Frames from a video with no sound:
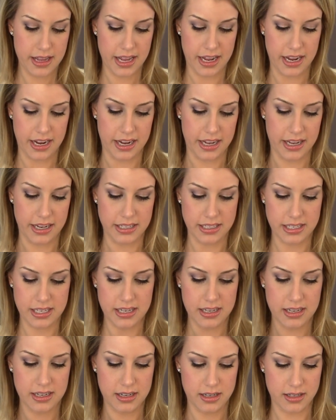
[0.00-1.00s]
And
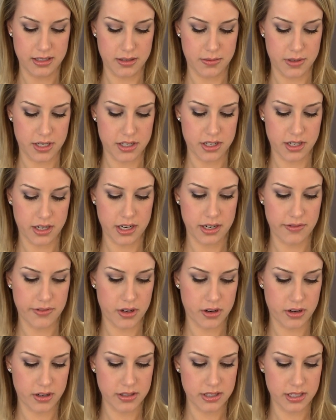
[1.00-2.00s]
I'll swatch it kind of
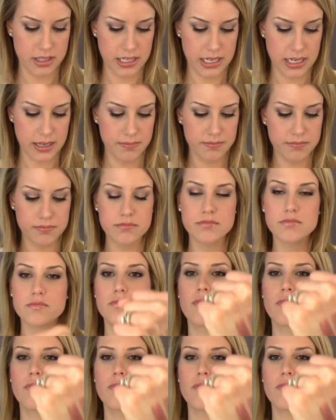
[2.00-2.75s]
across the top.